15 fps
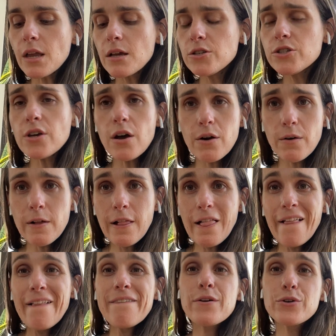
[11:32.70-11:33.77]
So
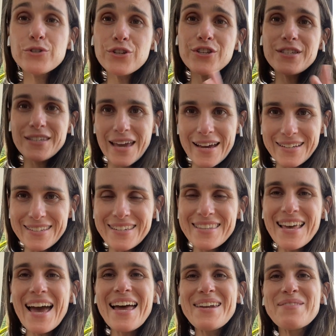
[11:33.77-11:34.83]
those are the scans.
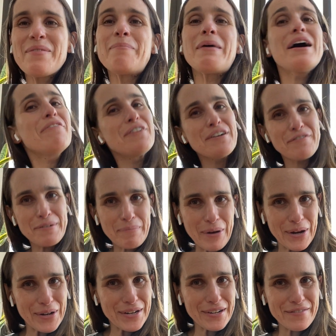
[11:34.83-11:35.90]
Then my favorite
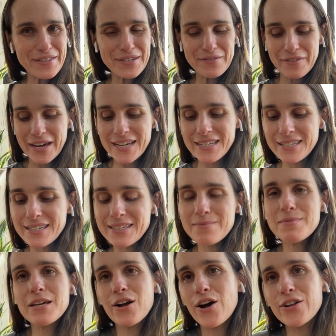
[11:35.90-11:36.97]
part of the device is
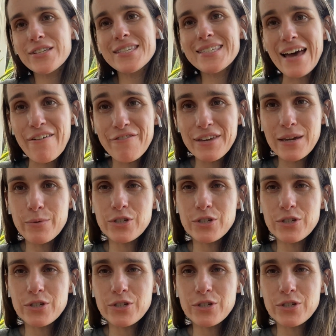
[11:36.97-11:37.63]
something called Cepheid,